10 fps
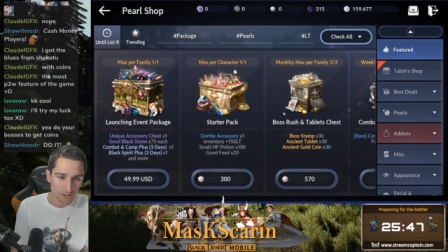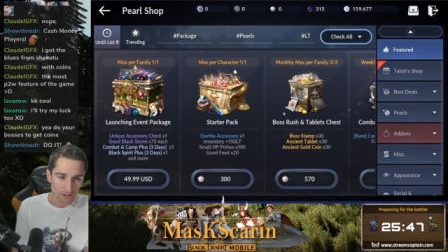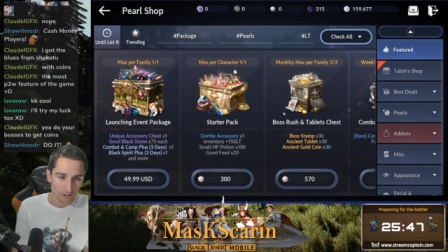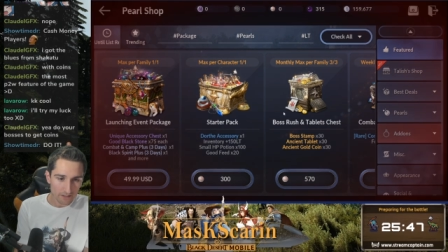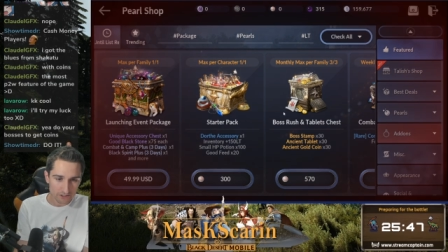
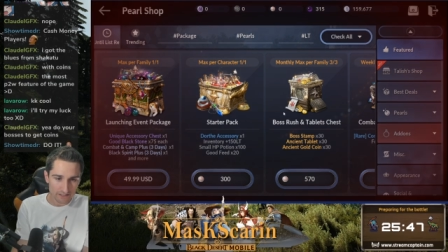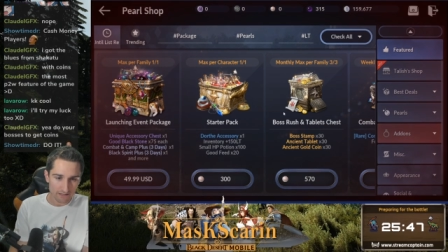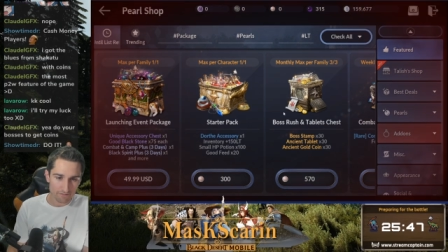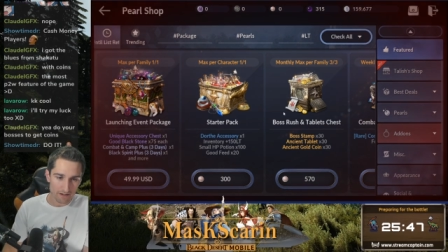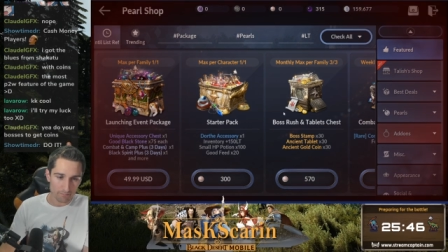launching
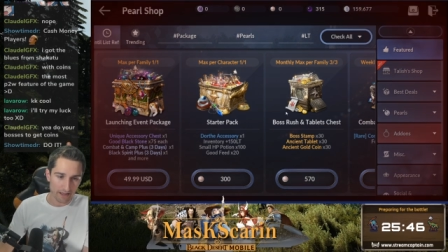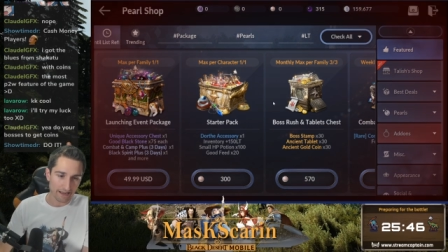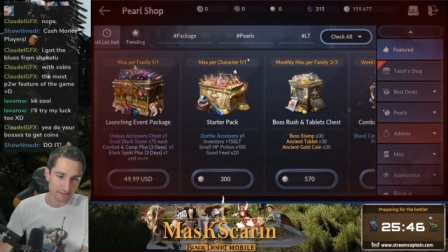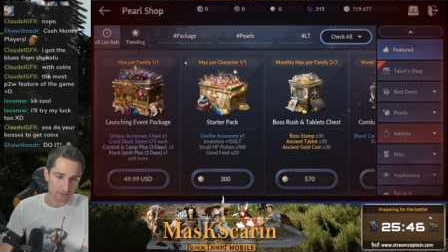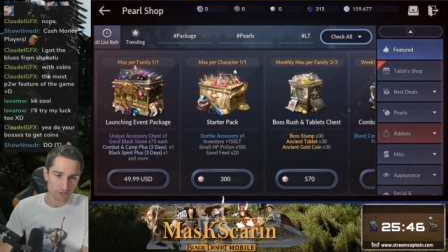event
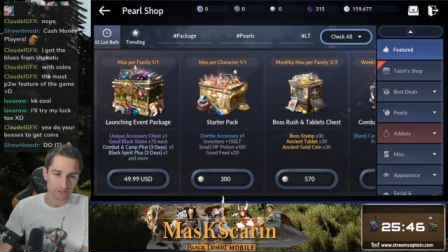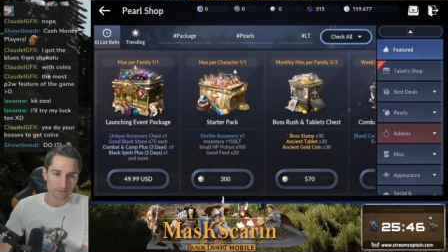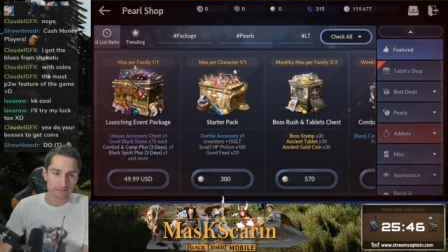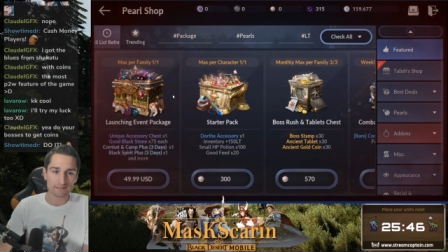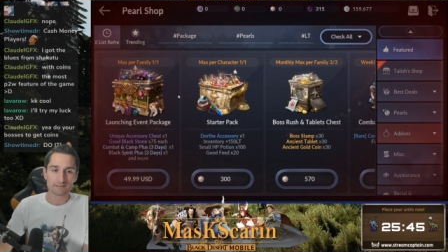package.
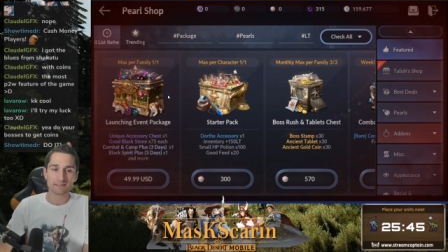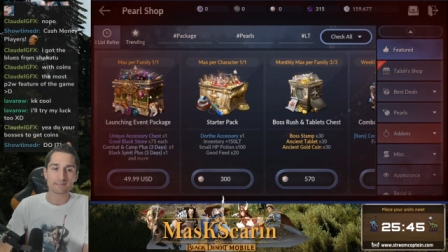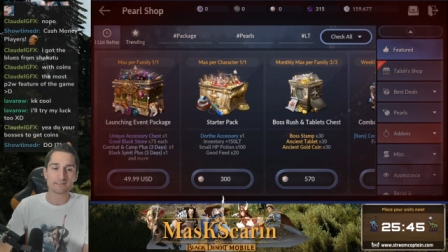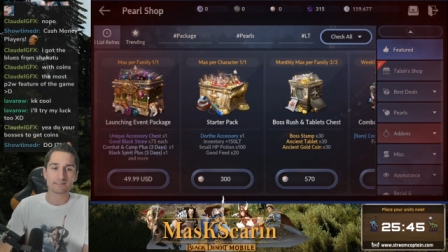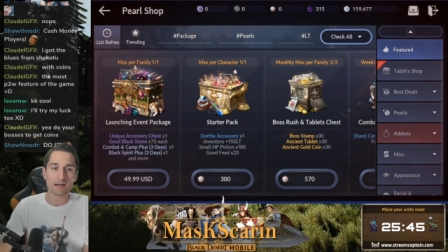This is
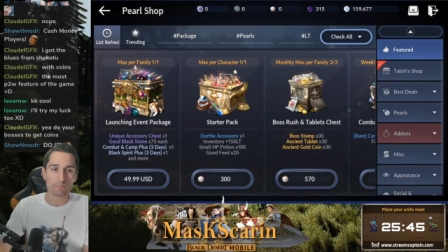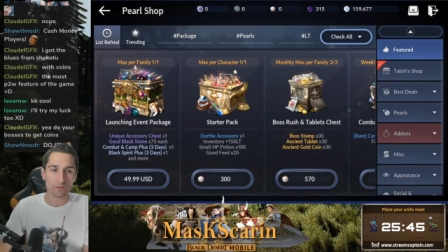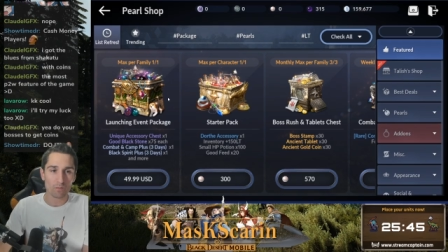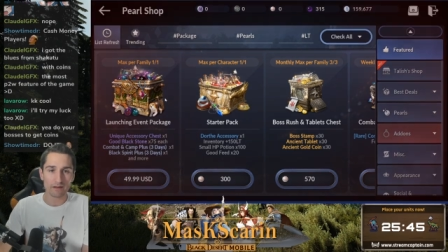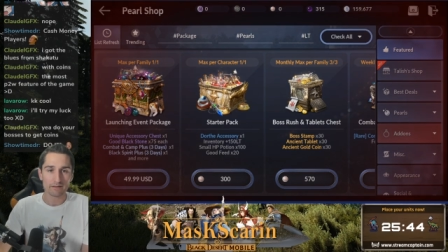this is
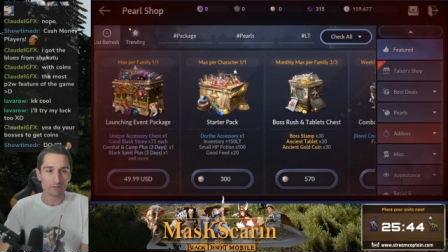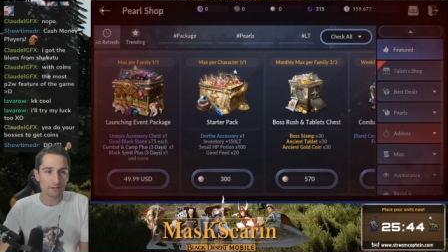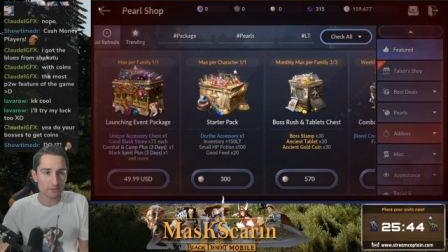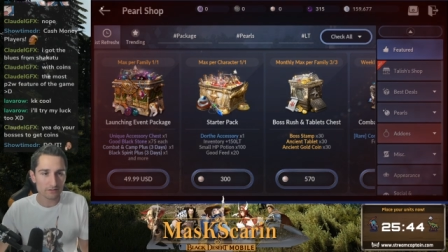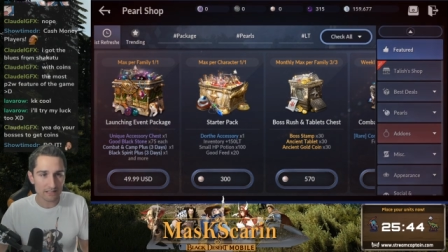number one.
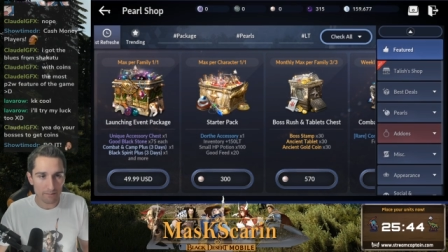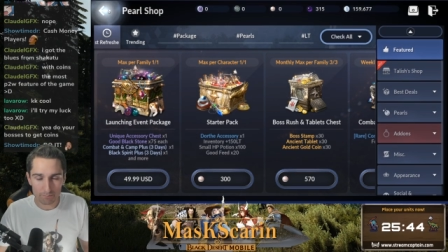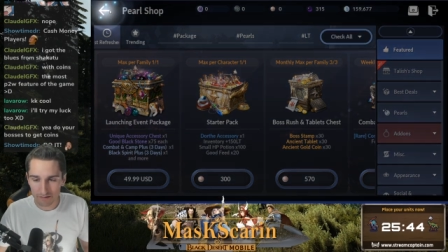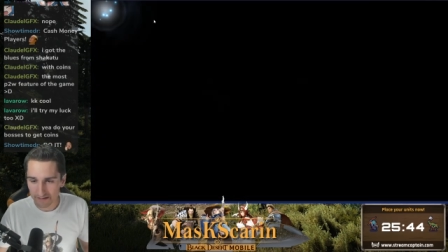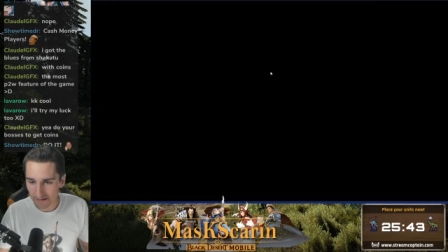Could you
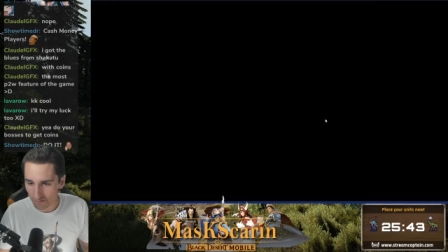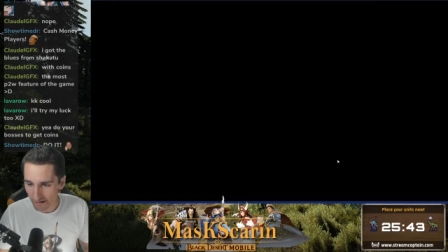stop blinking